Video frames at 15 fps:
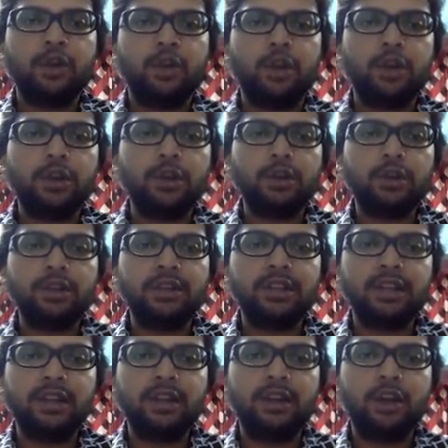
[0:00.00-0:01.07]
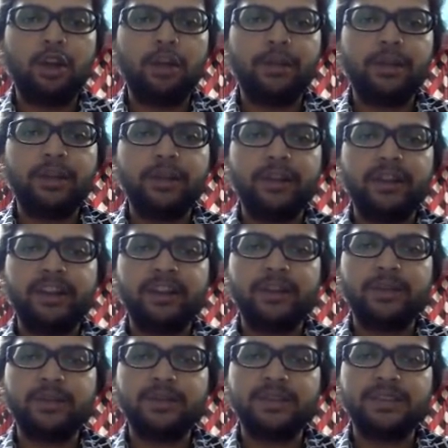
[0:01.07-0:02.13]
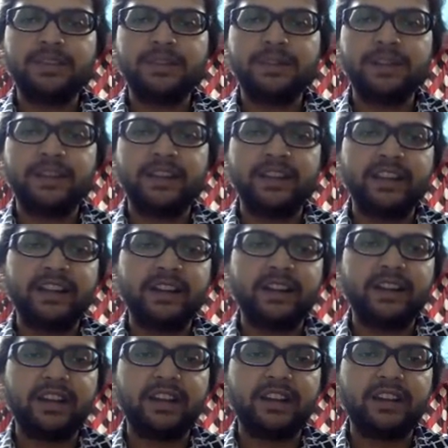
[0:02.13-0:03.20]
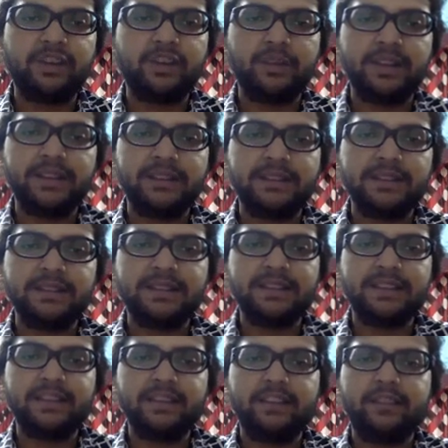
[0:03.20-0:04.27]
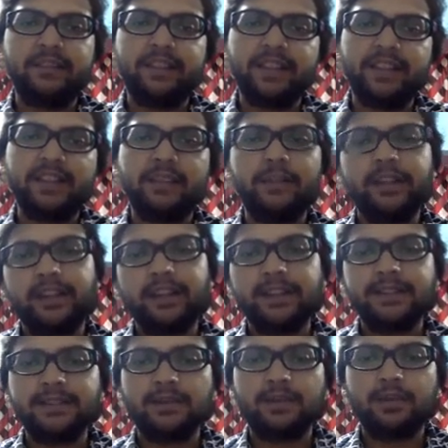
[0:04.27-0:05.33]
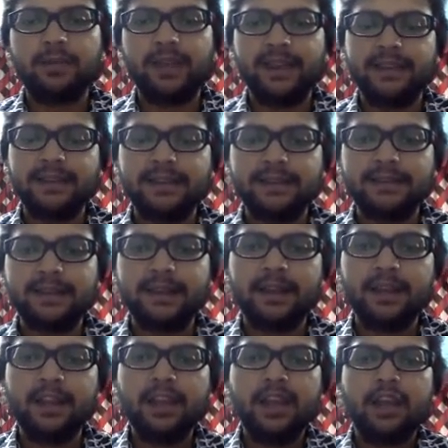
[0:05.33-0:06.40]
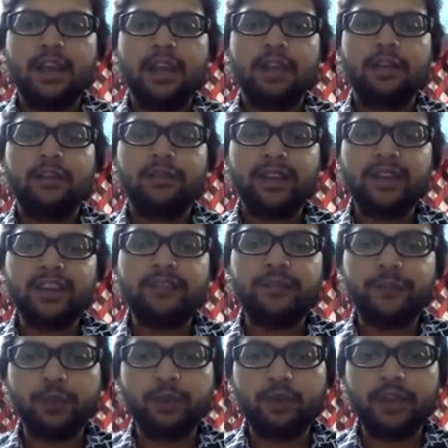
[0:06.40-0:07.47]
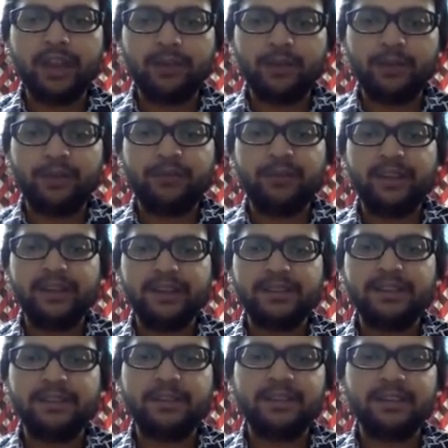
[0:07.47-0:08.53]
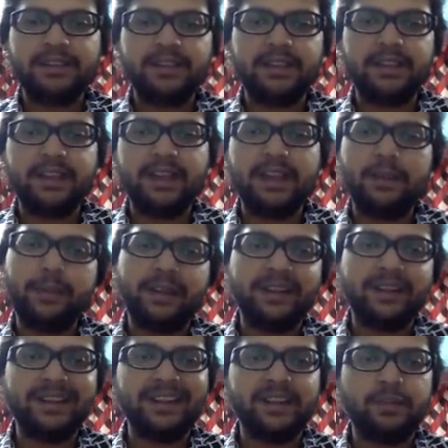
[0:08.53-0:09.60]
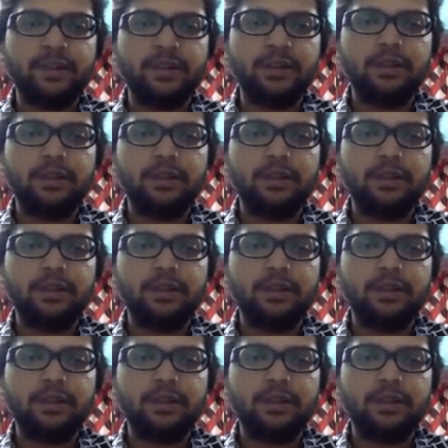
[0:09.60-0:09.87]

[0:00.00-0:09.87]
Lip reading: Although the law permitted process patented related to medicines, they were very limited in scope. As I said, very few type of medicine basically are patentable.